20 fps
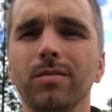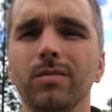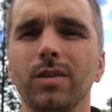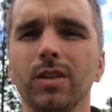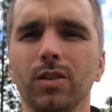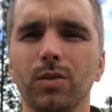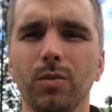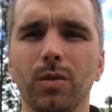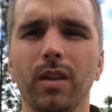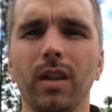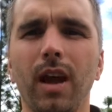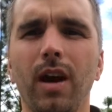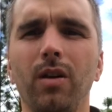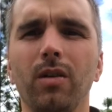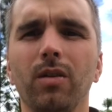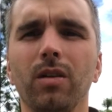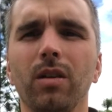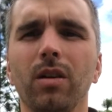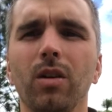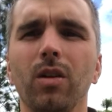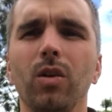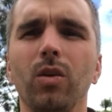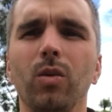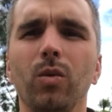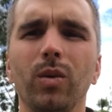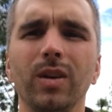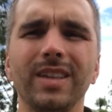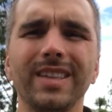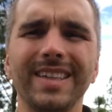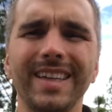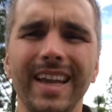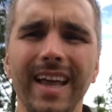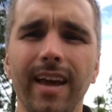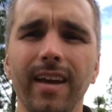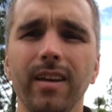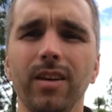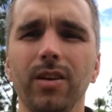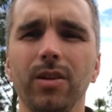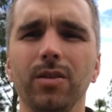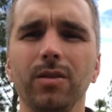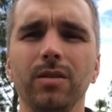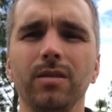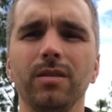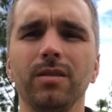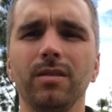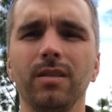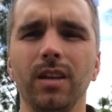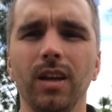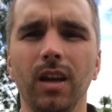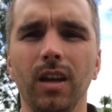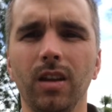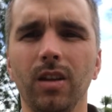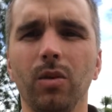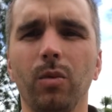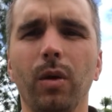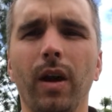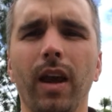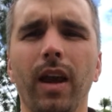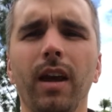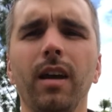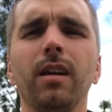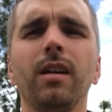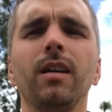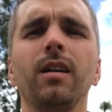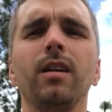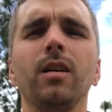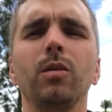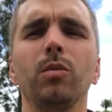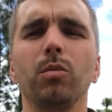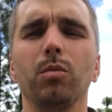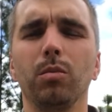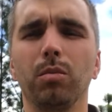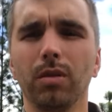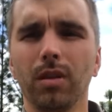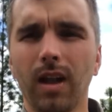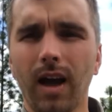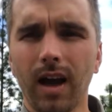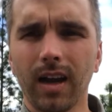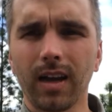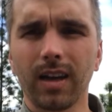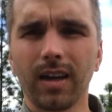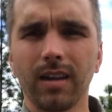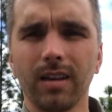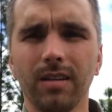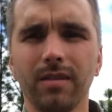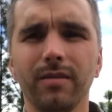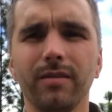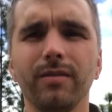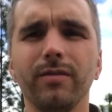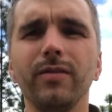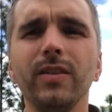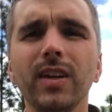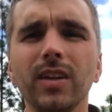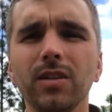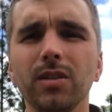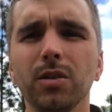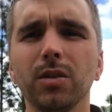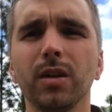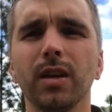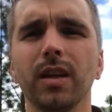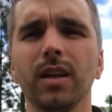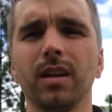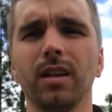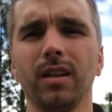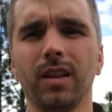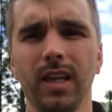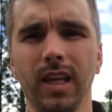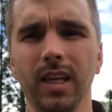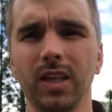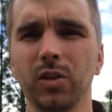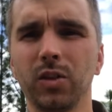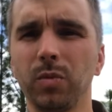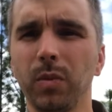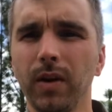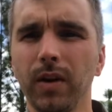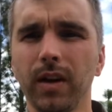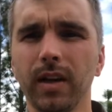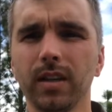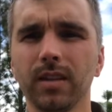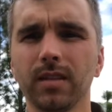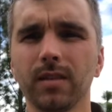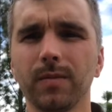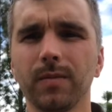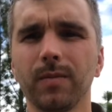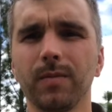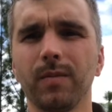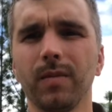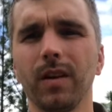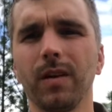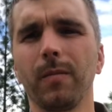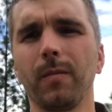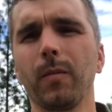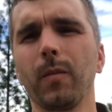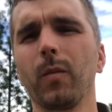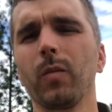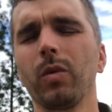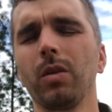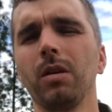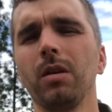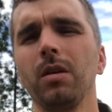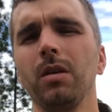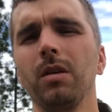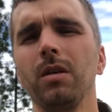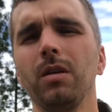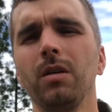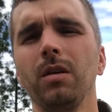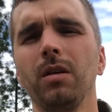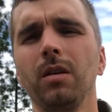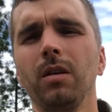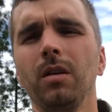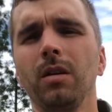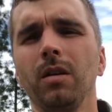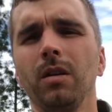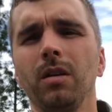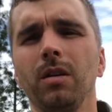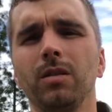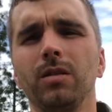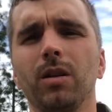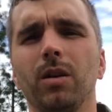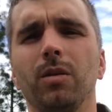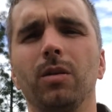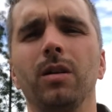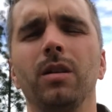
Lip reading: just without what's not you in the way, blocking, filtering the experience. Yeah. So